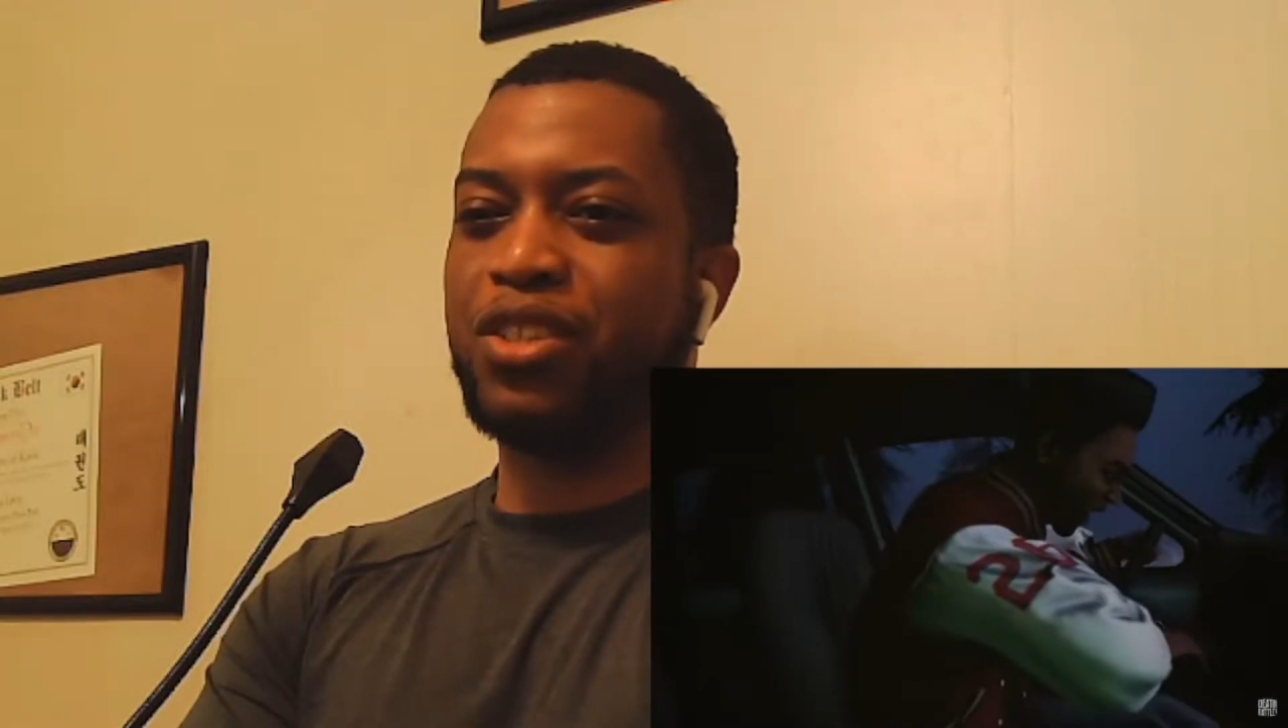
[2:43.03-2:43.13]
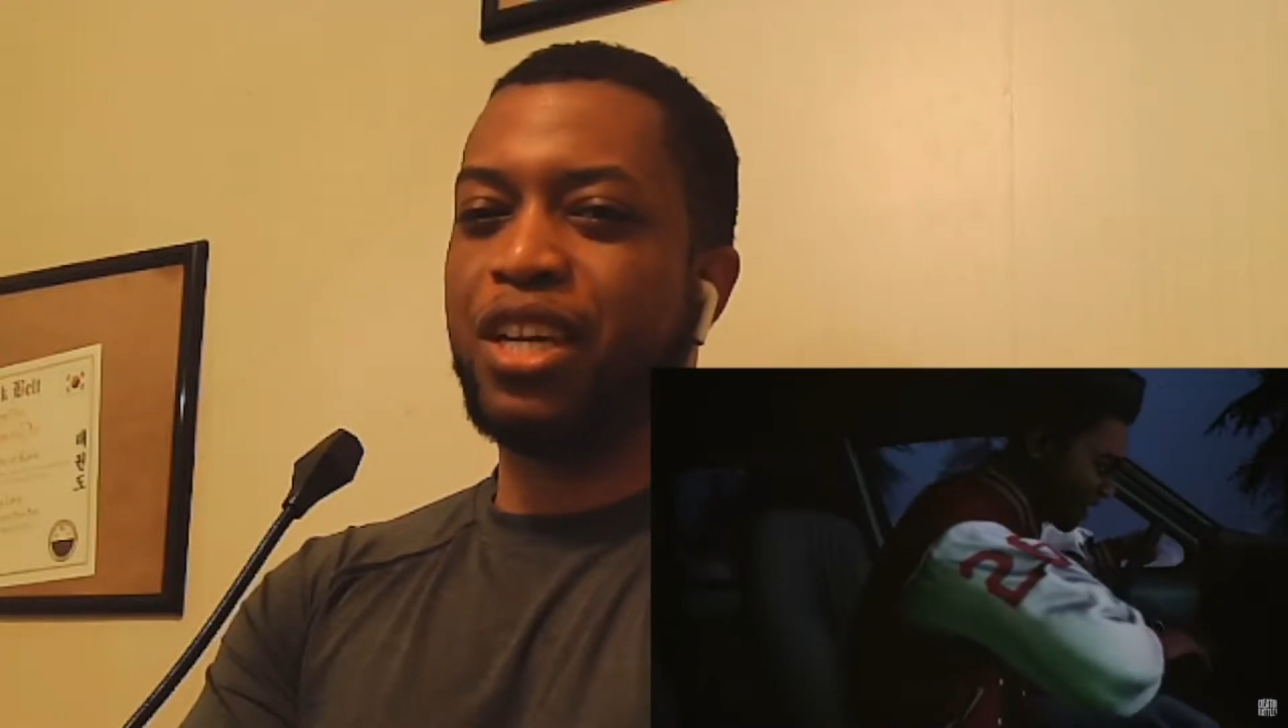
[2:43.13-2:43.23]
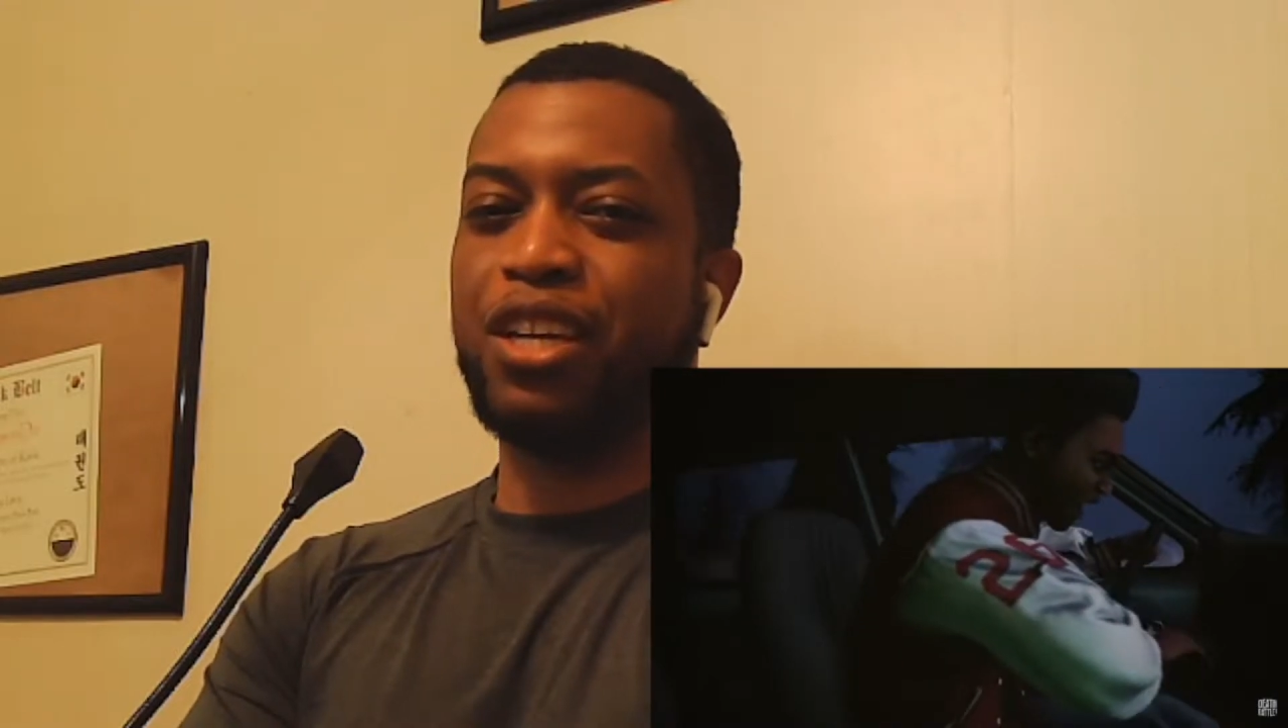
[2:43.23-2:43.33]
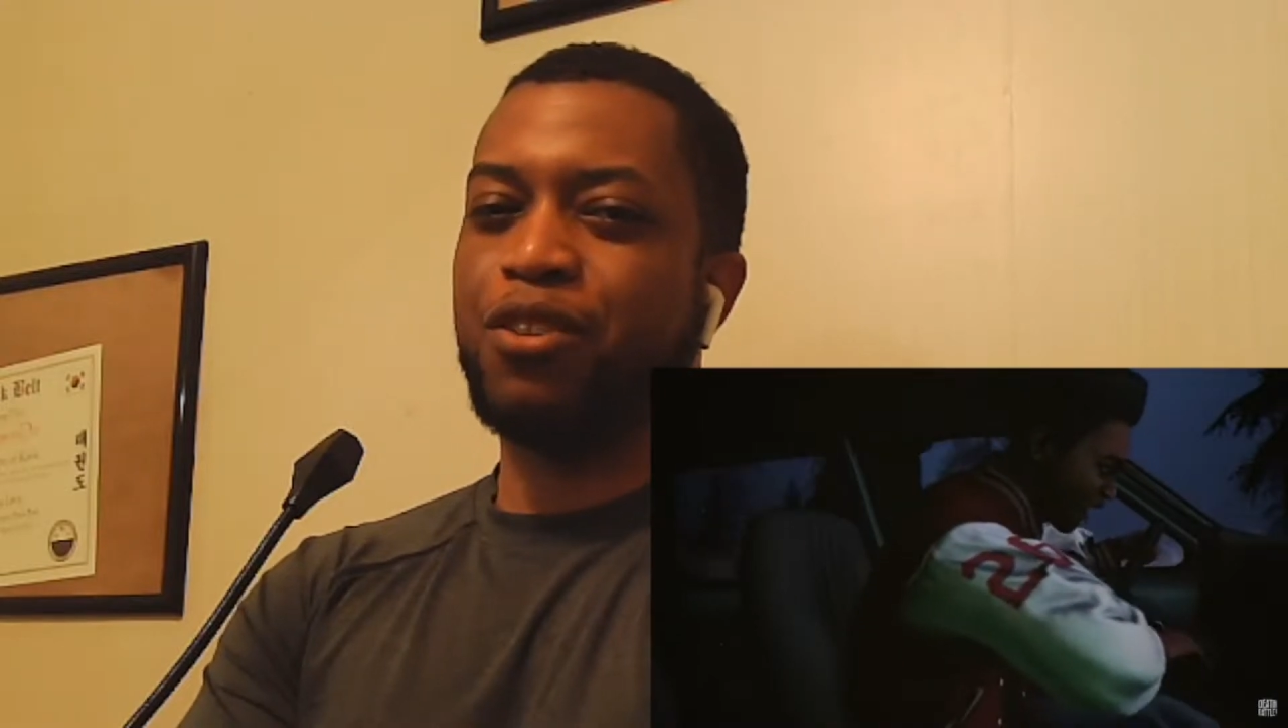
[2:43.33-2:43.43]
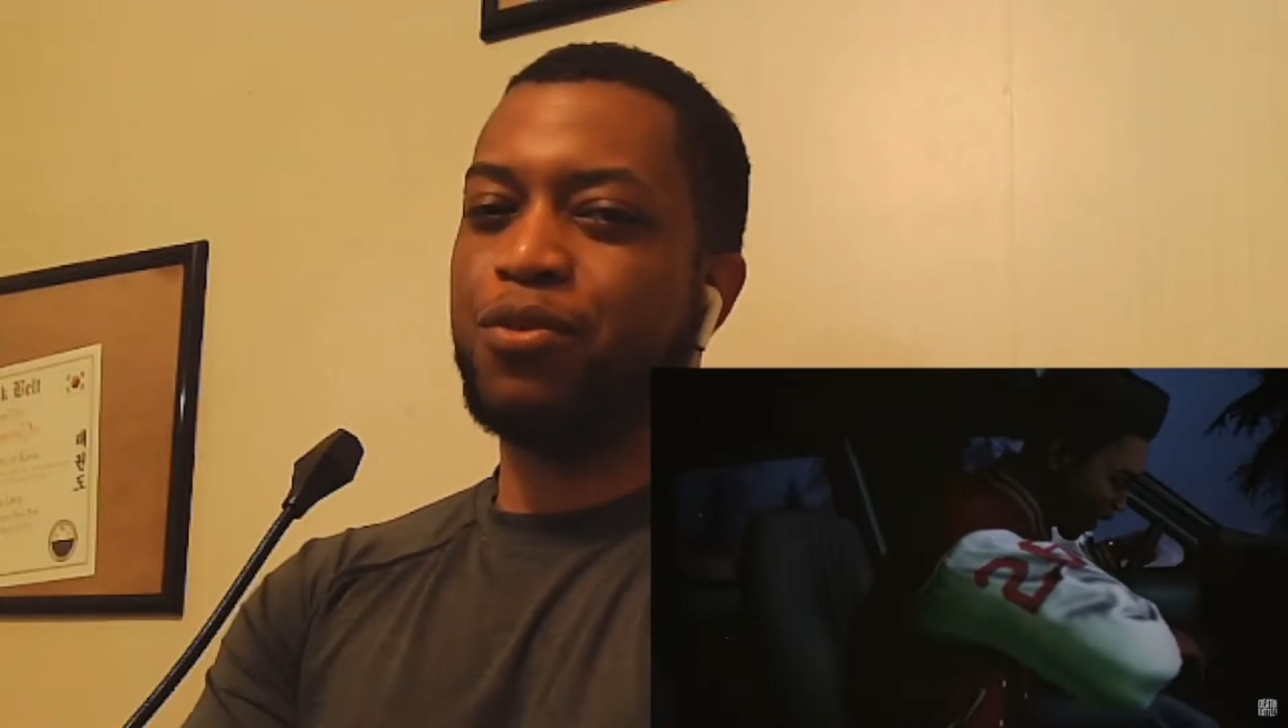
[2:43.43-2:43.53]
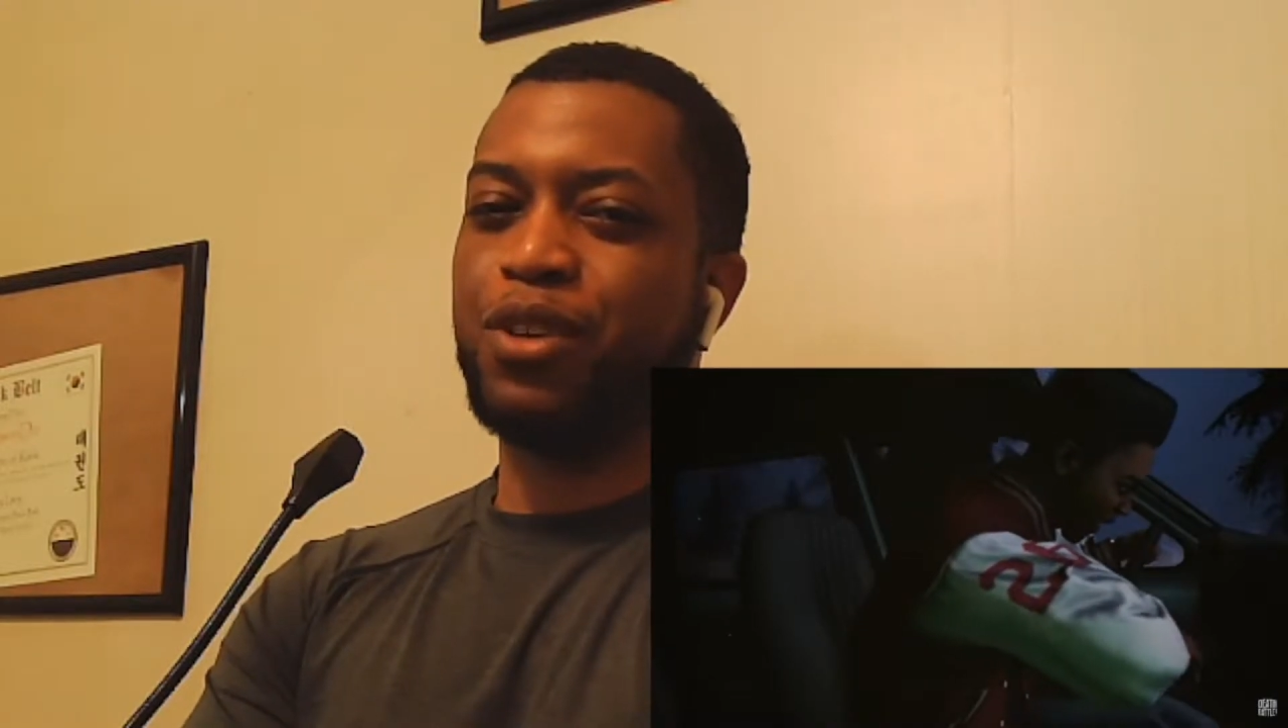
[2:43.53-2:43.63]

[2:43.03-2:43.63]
I ain't.